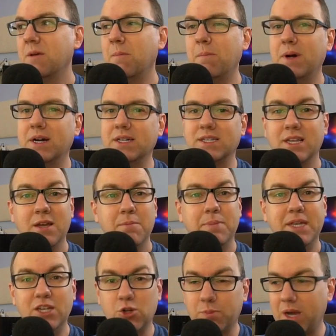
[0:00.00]
but
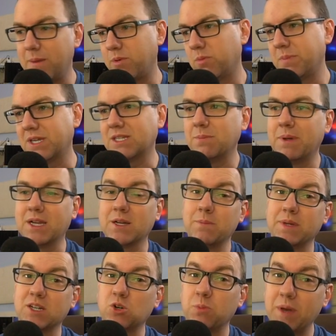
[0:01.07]
Peter Piper picked a peck of
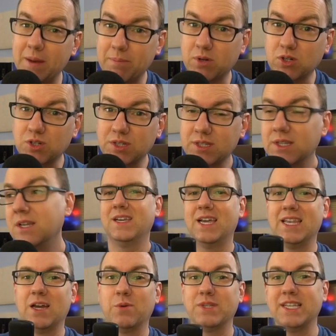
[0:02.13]
pickled peppers, and
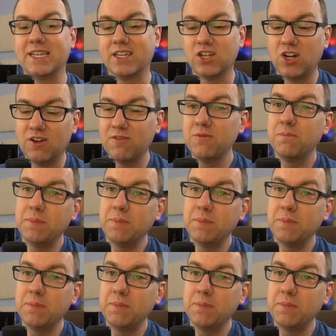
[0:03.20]
now we take it off.